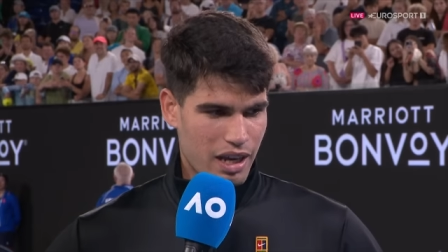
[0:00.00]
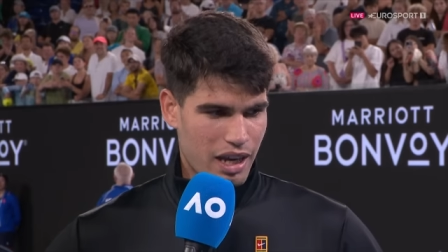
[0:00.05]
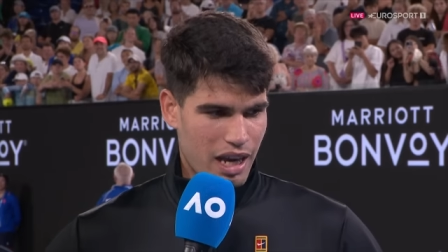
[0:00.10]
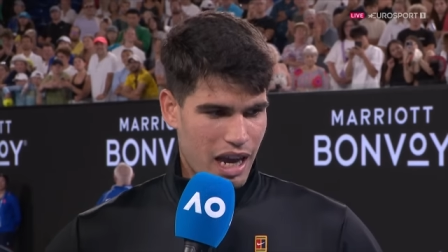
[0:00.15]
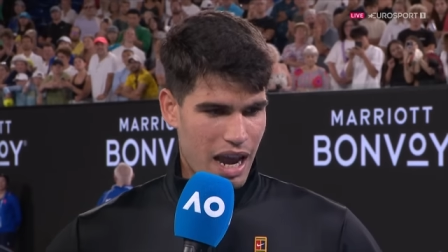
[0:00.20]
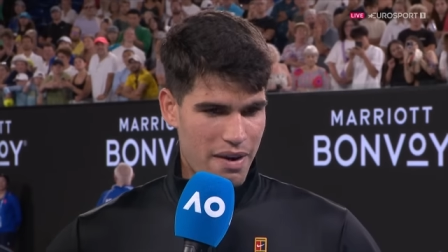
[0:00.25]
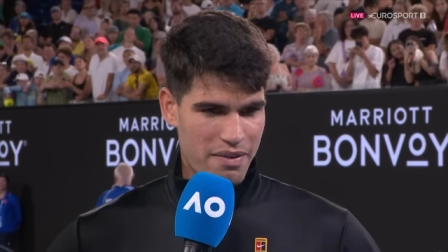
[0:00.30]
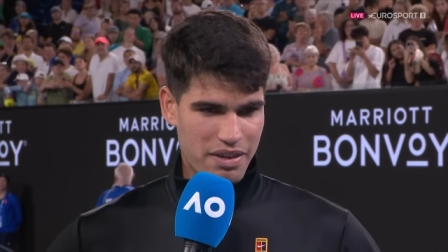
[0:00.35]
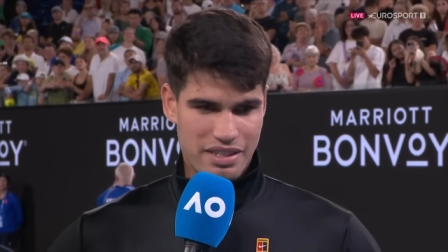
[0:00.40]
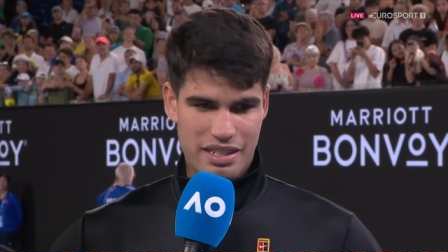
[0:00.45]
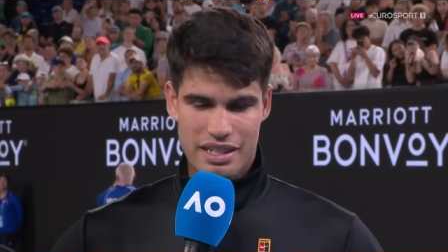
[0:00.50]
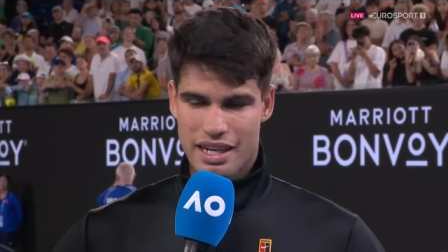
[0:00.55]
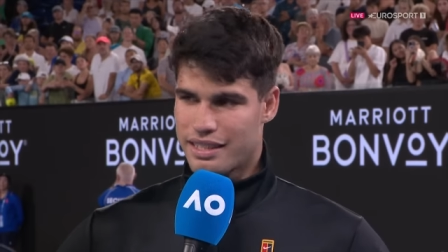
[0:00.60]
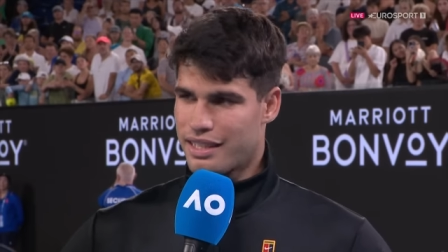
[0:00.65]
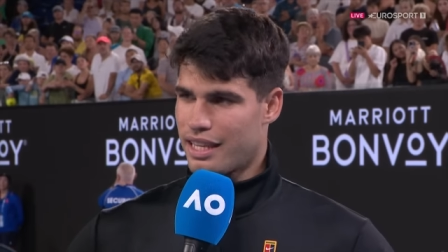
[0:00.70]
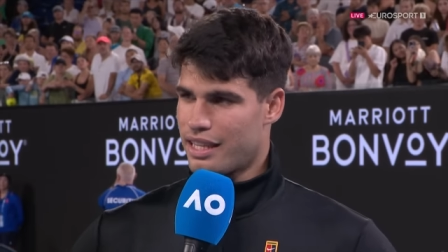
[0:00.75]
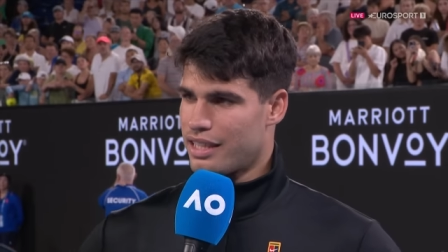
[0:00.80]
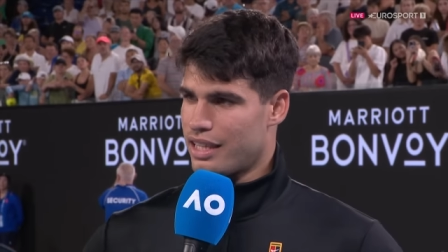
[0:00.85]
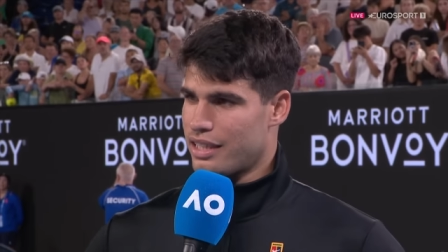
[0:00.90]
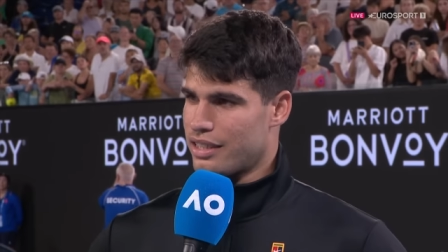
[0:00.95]
every single
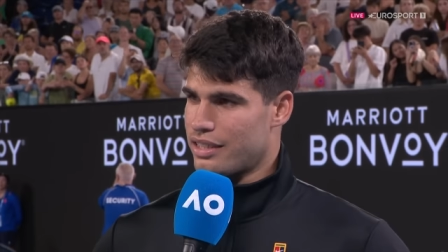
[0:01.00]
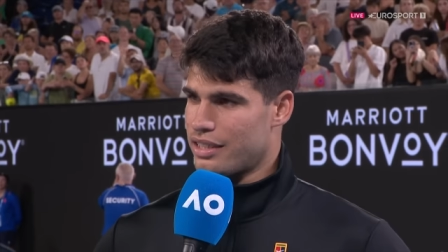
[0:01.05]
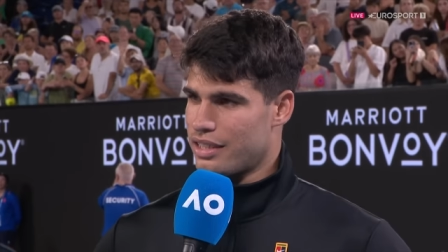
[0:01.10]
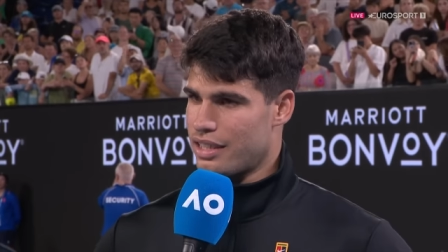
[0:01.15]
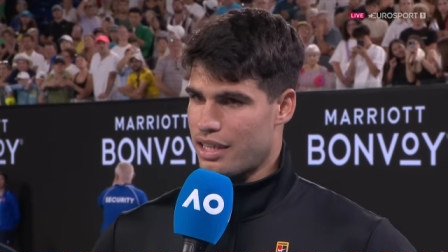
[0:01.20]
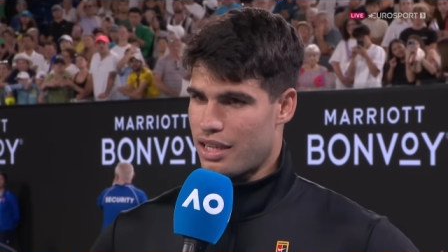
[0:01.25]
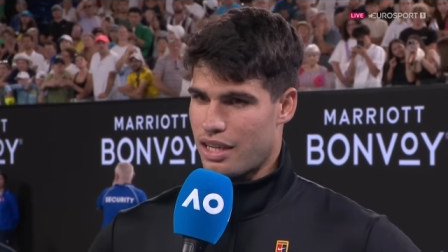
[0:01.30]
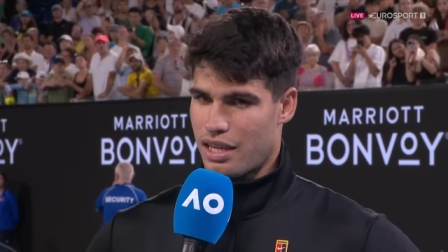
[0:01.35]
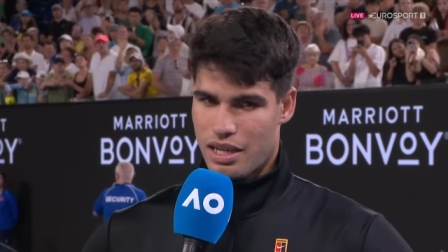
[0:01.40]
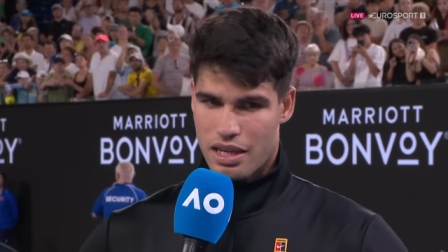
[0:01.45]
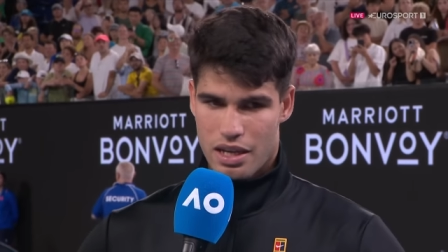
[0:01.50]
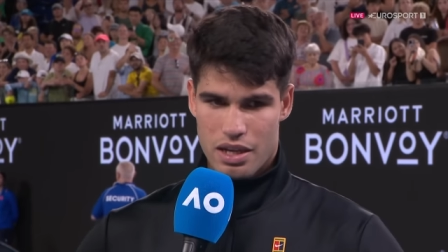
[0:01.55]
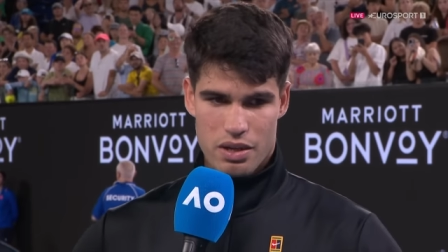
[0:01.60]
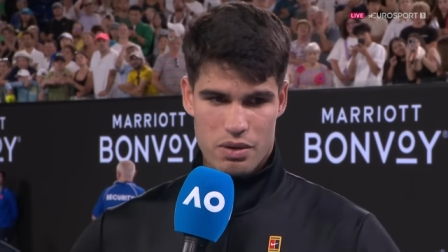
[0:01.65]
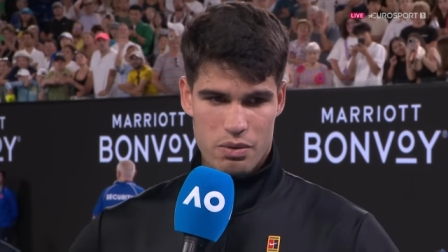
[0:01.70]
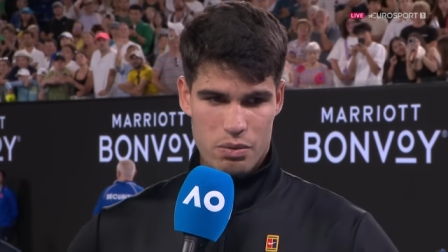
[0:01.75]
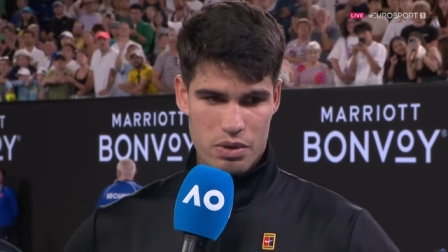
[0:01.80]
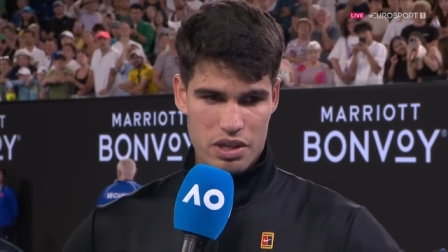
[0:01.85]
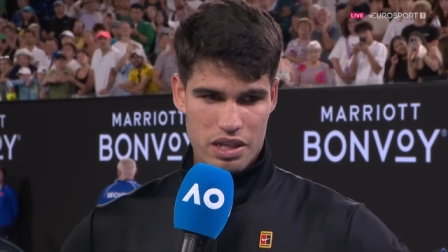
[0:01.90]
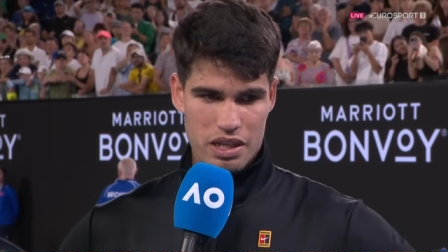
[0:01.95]
day that
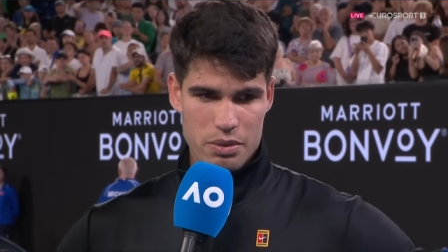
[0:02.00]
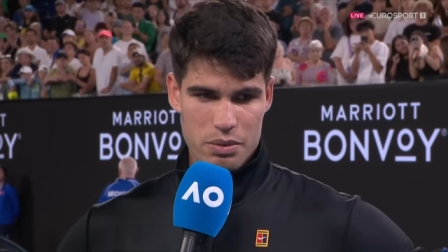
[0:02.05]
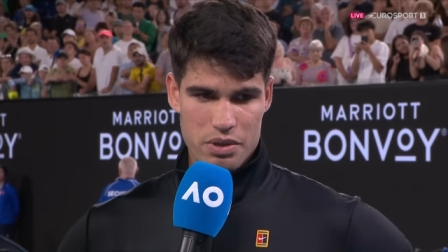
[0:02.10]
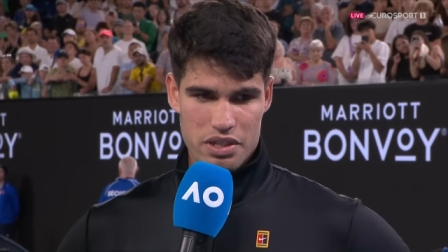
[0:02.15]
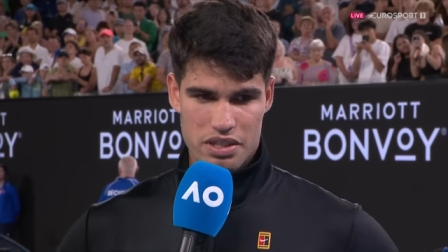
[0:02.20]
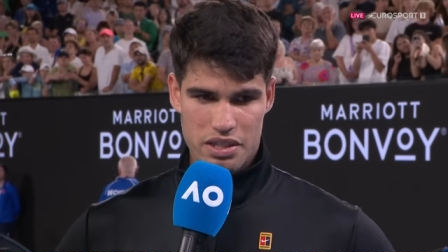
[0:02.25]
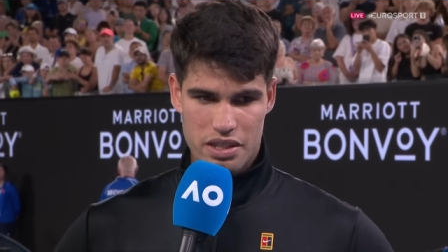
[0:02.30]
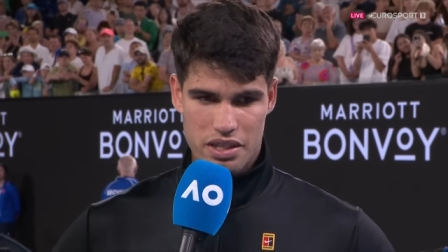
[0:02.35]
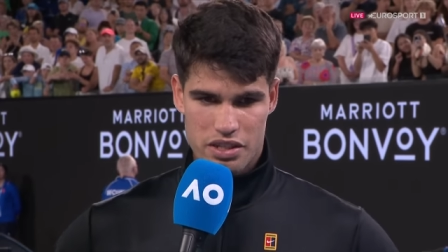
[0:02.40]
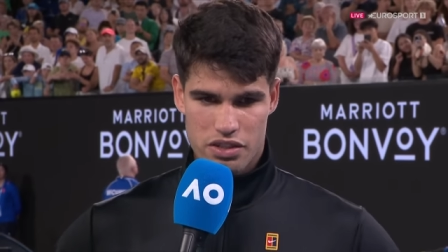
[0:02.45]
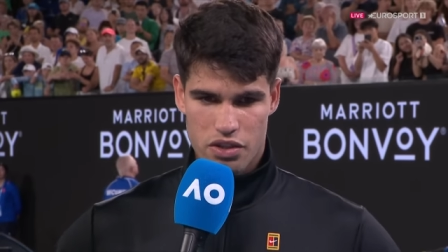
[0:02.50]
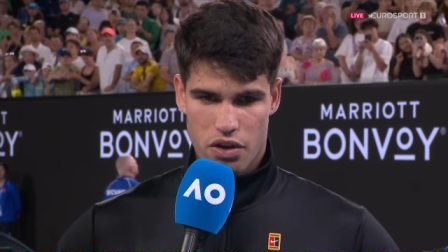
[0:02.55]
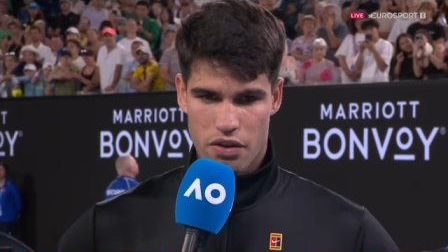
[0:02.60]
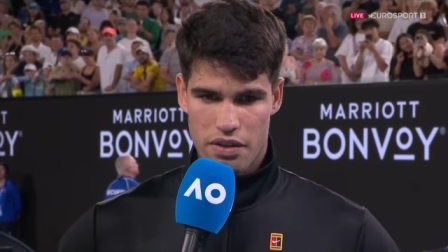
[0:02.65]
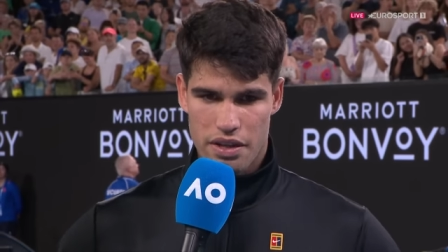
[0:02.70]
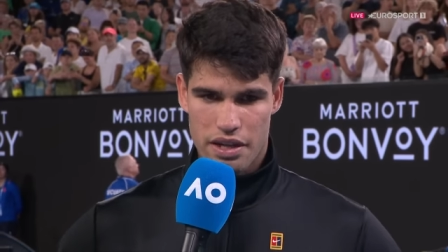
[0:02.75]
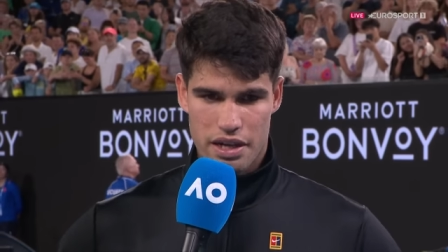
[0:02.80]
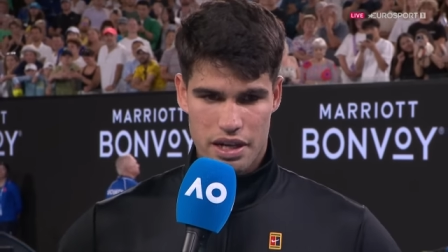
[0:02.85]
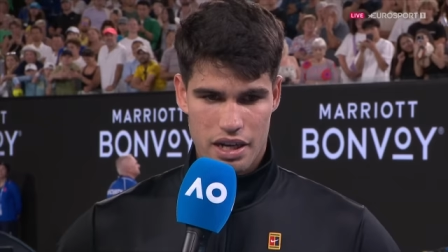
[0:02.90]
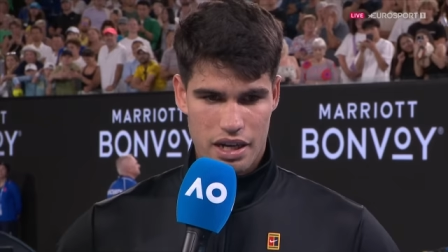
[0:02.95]
we see each
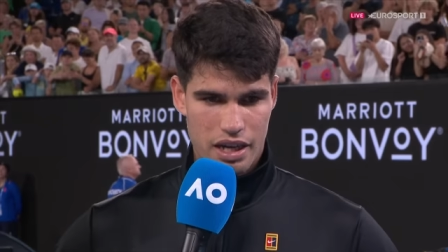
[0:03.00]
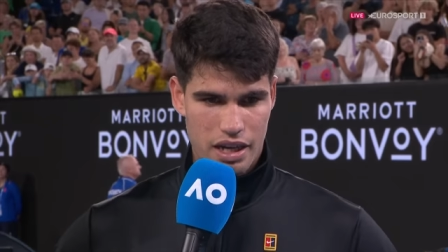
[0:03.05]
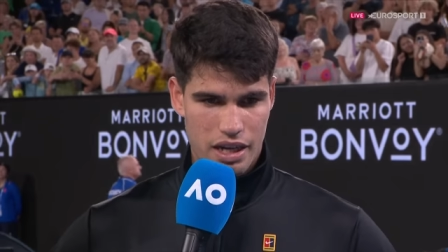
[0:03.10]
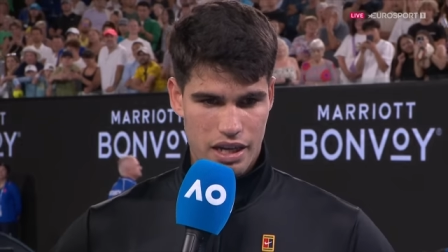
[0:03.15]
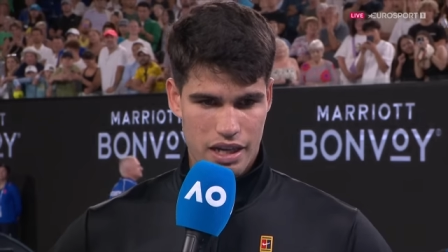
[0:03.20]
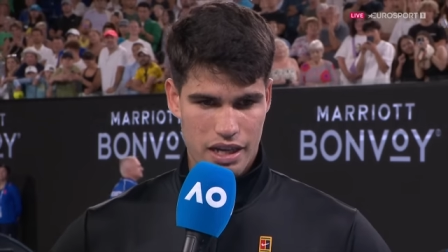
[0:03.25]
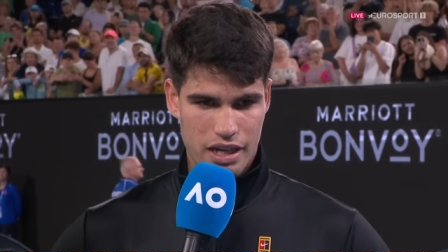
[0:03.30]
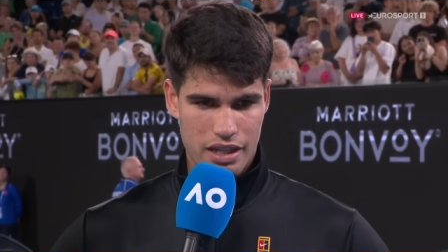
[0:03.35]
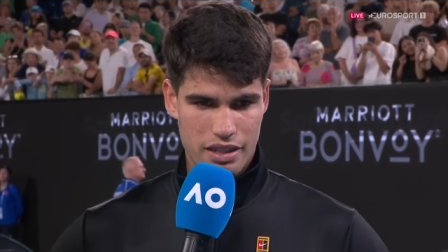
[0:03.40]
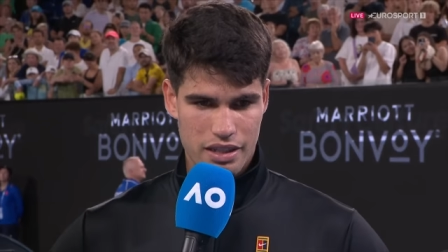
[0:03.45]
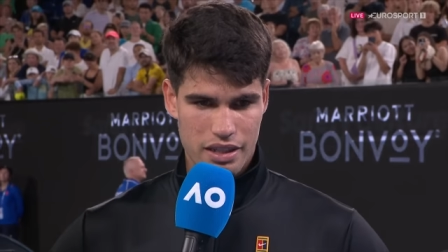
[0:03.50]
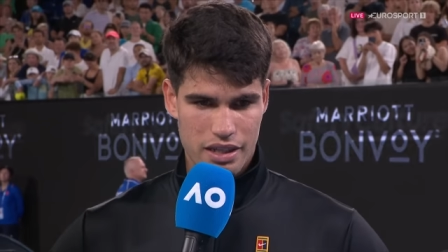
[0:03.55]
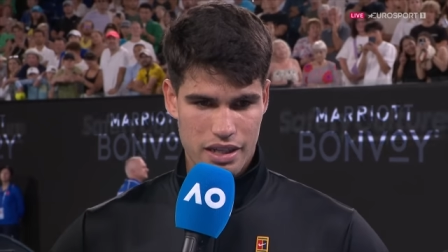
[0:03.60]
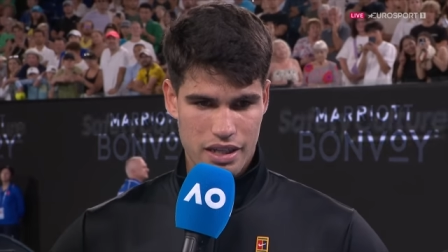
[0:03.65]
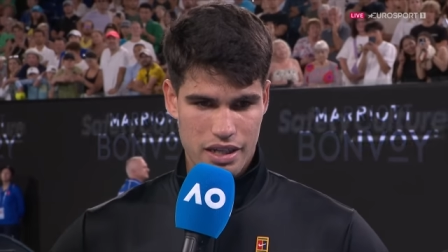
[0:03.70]
other, and